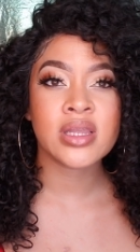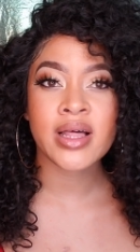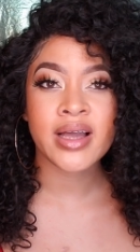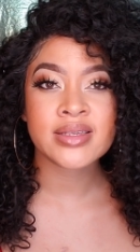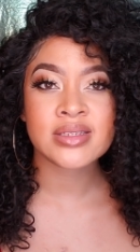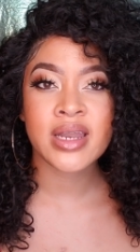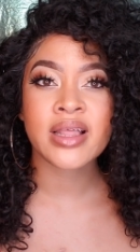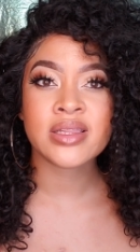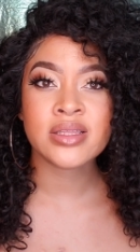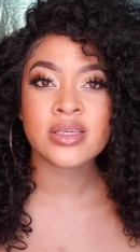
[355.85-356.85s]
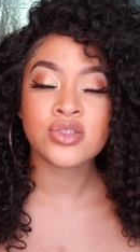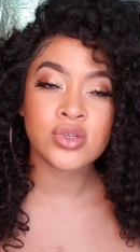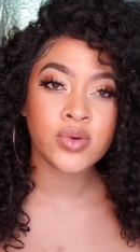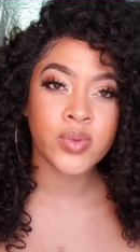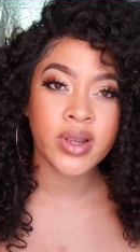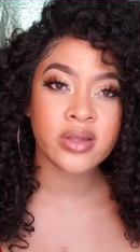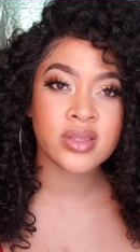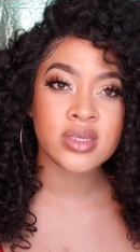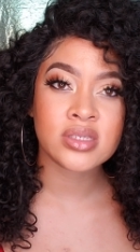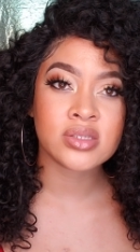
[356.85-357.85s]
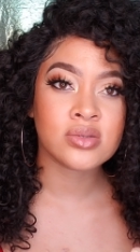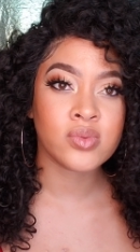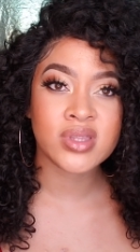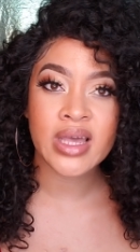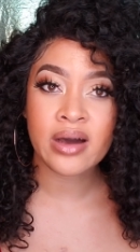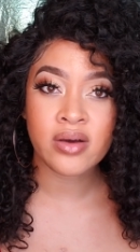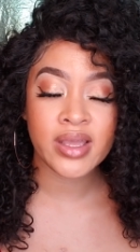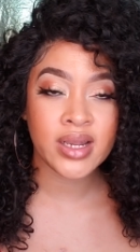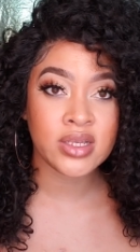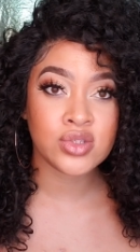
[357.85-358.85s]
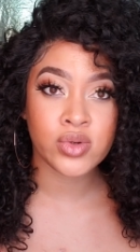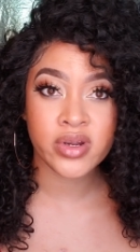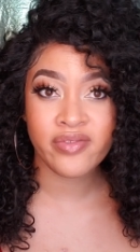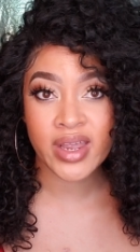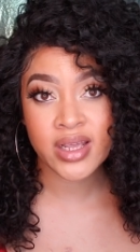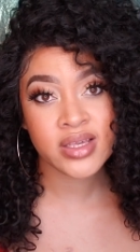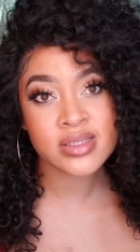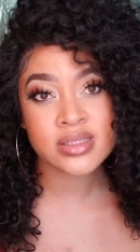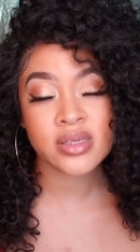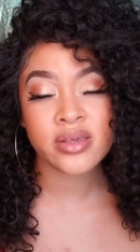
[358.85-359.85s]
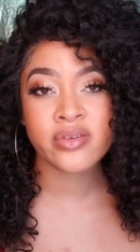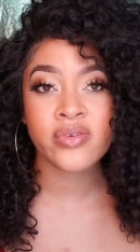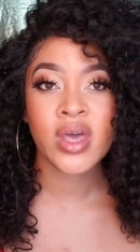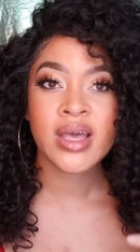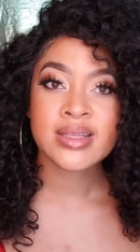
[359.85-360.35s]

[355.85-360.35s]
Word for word: Like I said, I think that you could wear this without any sort of adhesive,